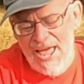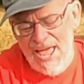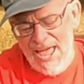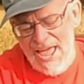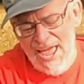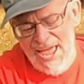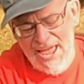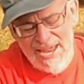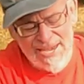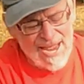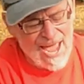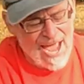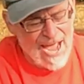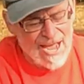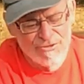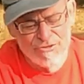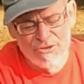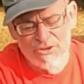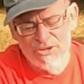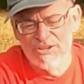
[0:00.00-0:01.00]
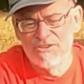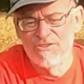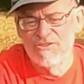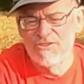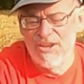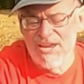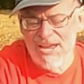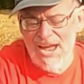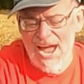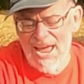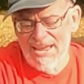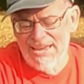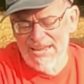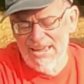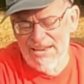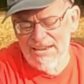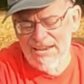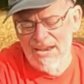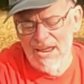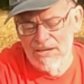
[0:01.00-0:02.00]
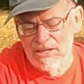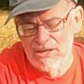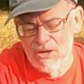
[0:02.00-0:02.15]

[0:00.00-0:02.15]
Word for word: and as you can see I can